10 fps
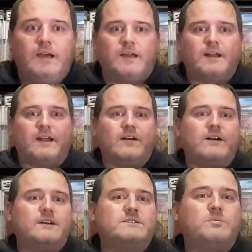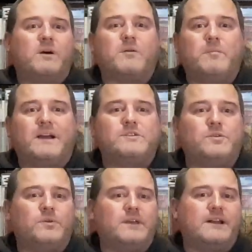G'day guys, welcome back to
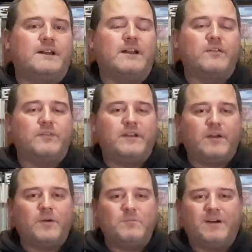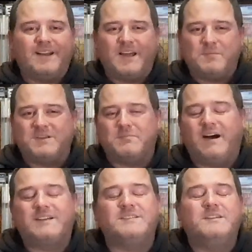yet another video. My name is
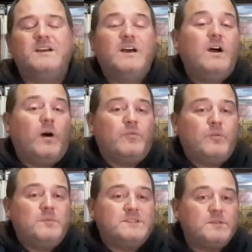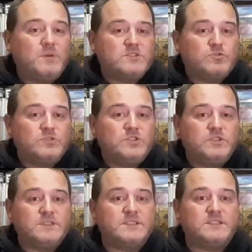Martin. I'm filming this in my storage
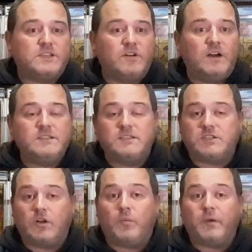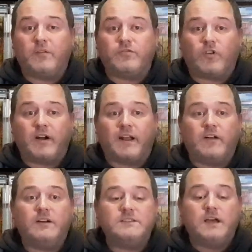unit tonight being Friday
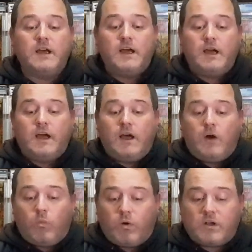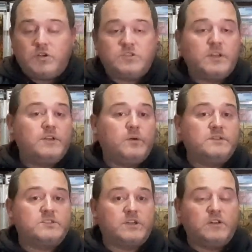night. What I usually do on
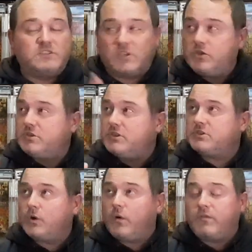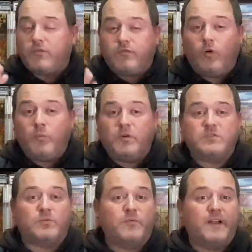this channel is I usually show off 4 books
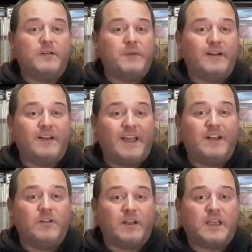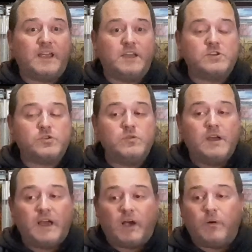from random and I end on a key issue.
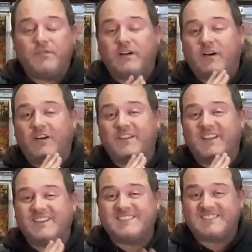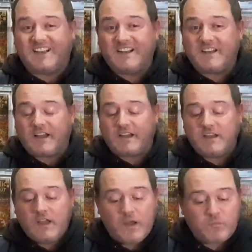However, on Sunday,
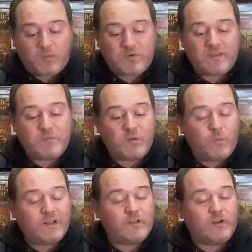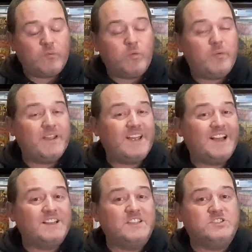my brother Manuel and I will be
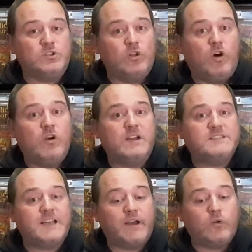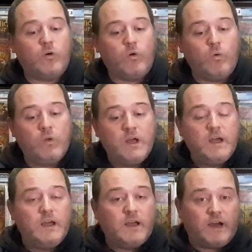at the Geelong Town Hall
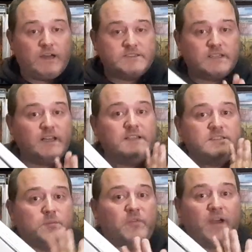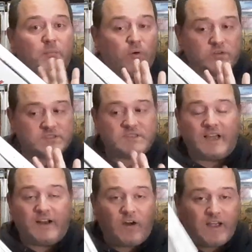selling some of our books,
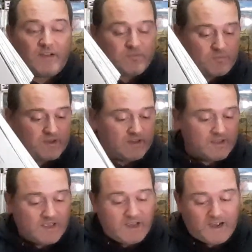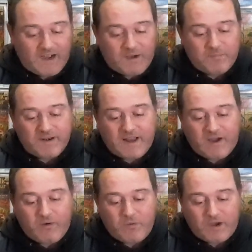and I have them here.
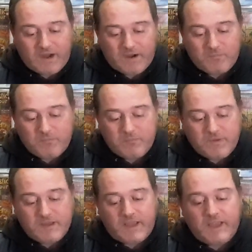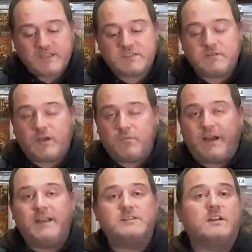Manny's
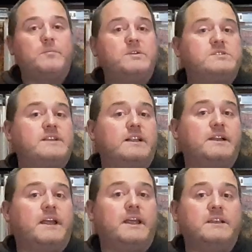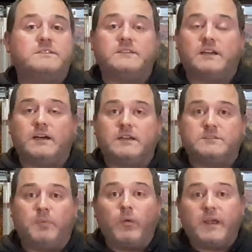going to be selling his
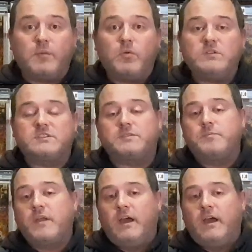Spell Kitty books.